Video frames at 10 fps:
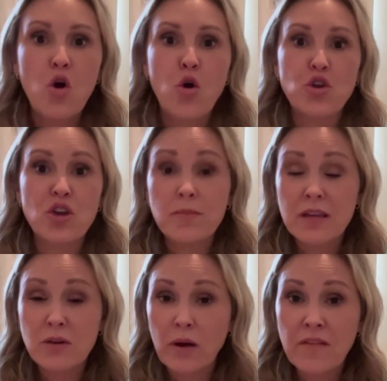or you could be
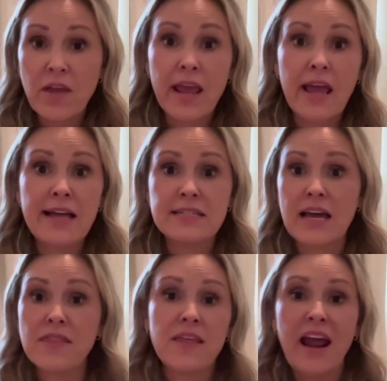grieving a
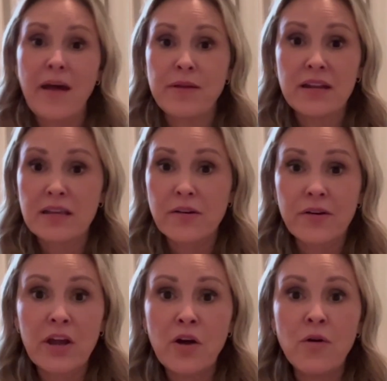death that happened a year
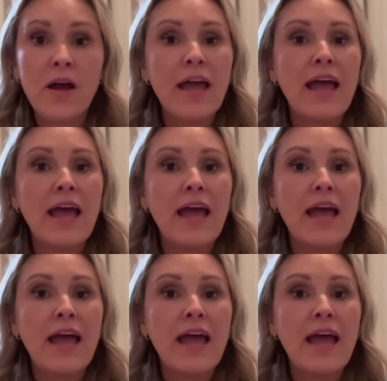ago.